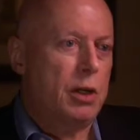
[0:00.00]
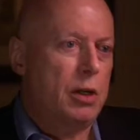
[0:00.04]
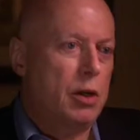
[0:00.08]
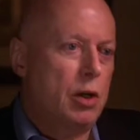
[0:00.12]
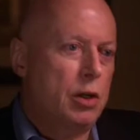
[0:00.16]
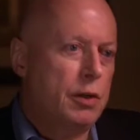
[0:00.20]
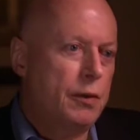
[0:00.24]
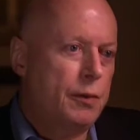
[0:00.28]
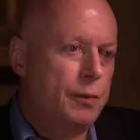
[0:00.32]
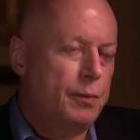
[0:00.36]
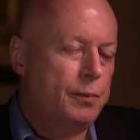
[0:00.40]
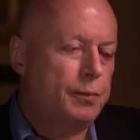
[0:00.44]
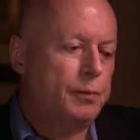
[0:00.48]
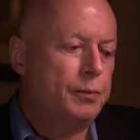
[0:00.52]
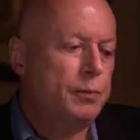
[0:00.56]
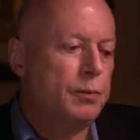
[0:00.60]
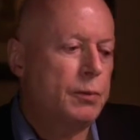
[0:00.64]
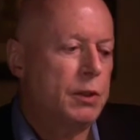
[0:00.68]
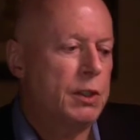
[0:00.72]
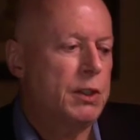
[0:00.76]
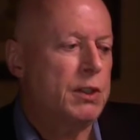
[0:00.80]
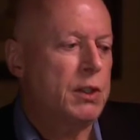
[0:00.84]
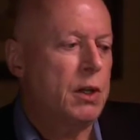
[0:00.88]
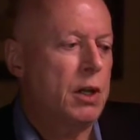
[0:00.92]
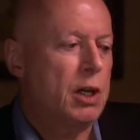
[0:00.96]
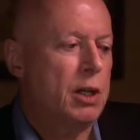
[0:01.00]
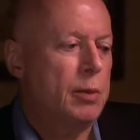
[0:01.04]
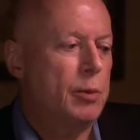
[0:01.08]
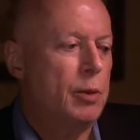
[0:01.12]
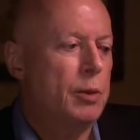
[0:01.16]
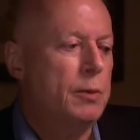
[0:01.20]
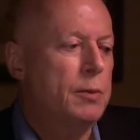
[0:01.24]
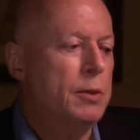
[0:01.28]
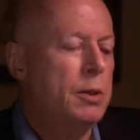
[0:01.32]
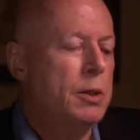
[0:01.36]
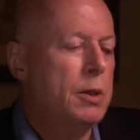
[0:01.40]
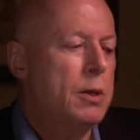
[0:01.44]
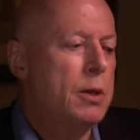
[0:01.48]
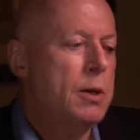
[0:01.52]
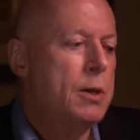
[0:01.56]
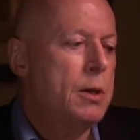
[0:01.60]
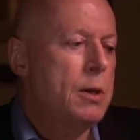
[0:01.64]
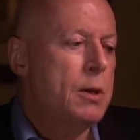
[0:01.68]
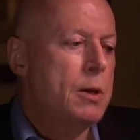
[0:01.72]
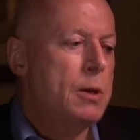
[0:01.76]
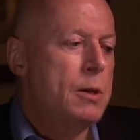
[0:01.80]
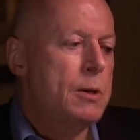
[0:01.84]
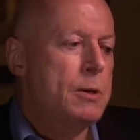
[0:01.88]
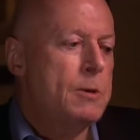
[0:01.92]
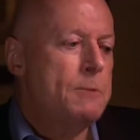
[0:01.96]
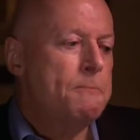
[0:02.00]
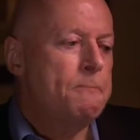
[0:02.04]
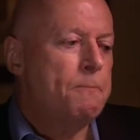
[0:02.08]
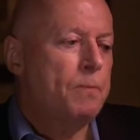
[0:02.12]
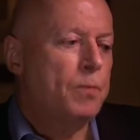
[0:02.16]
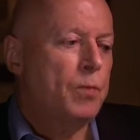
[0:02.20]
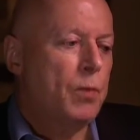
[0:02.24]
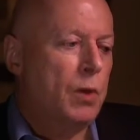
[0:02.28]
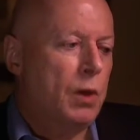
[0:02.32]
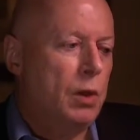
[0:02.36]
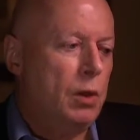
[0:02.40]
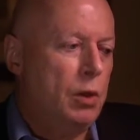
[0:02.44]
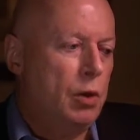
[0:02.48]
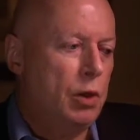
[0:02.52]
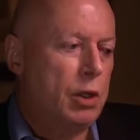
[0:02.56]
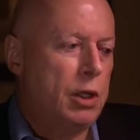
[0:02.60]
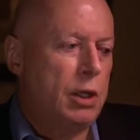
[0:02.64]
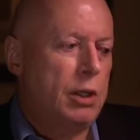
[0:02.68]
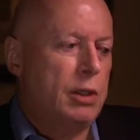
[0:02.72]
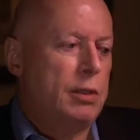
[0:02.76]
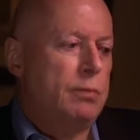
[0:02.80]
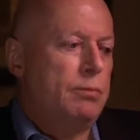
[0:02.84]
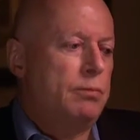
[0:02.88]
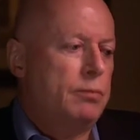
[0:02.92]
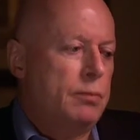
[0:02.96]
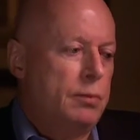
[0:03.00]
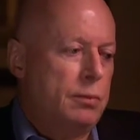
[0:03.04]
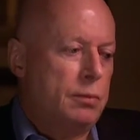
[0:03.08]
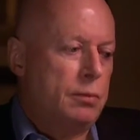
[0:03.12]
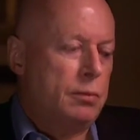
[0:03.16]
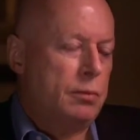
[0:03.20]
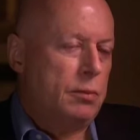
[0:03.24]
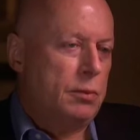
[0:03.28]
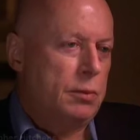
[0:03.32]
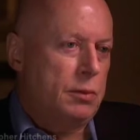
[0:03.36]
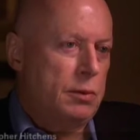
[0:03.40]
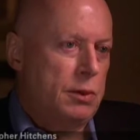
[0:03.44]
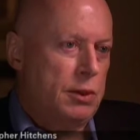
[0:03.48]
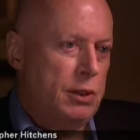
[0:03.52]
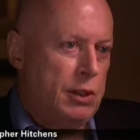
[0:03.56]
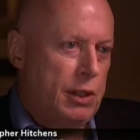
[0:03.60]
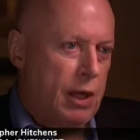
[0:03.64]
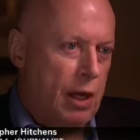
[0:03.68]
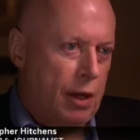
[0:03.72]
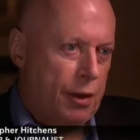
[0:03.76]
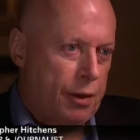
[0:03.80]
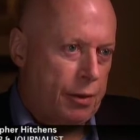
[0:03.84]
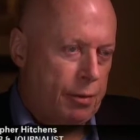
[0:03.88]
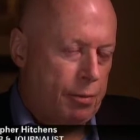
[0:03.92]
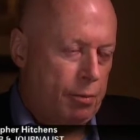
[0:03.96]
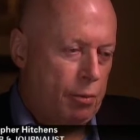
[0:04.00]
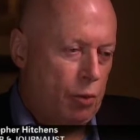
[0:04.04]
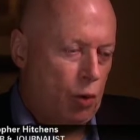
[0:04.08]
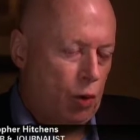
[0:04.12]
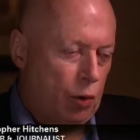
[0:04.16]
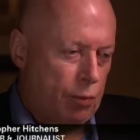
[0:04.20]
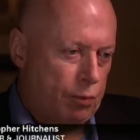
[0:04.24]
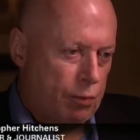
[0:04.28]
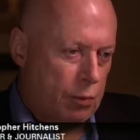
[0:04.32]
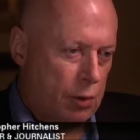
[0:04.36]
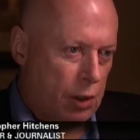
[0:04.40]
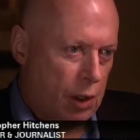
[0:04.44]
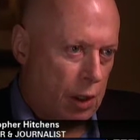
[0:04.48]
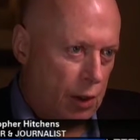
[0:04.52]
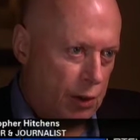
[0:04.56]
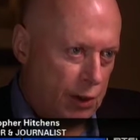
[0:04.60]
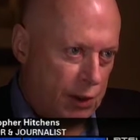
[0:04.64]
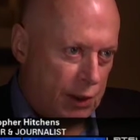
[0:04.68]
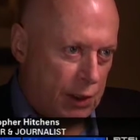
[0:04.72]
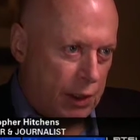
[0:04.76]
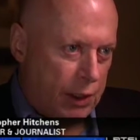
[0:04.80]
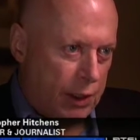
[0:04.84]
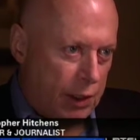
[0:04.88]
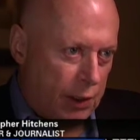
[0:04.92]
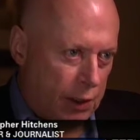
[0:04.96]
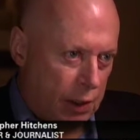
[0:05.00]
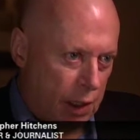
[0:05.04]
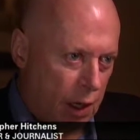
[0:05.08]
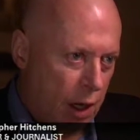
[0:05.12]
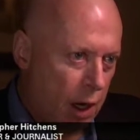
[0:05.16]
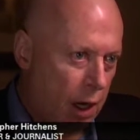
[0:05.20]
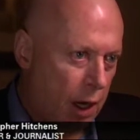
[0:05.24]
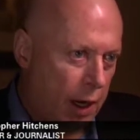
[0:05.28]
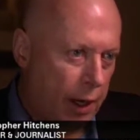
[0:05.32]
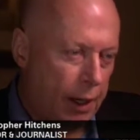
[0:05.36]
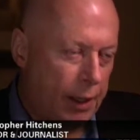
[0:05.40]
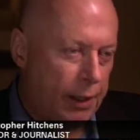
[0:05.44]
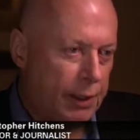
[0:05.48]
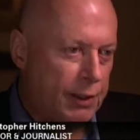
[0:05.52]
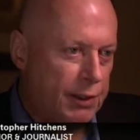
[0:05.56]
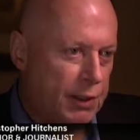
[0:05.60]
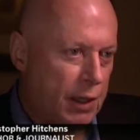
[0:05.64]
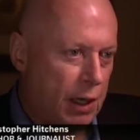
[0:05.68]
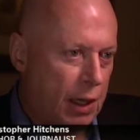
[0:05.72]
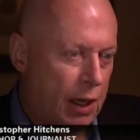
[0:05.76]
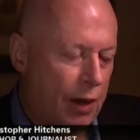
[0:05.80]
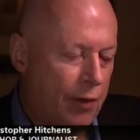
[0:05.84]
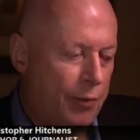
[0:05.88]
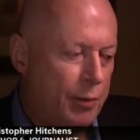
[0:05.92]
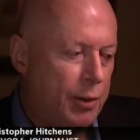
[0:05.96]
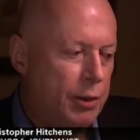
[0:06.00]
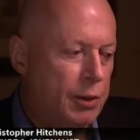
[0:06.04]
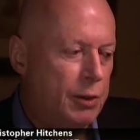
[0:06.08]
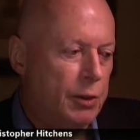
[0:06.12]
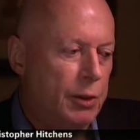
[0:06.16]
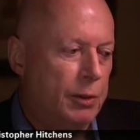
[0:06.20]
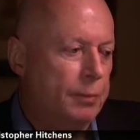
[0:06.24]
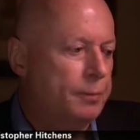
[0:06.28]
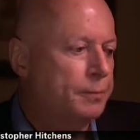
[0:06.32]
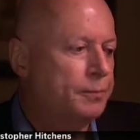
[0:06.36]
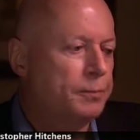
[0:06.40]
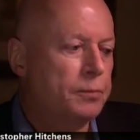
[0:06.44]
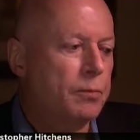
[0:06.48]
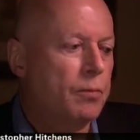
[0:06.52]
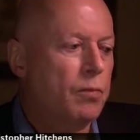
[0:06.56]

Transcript: a lot of this argument, looking death more closely in the eye, as I have been doing,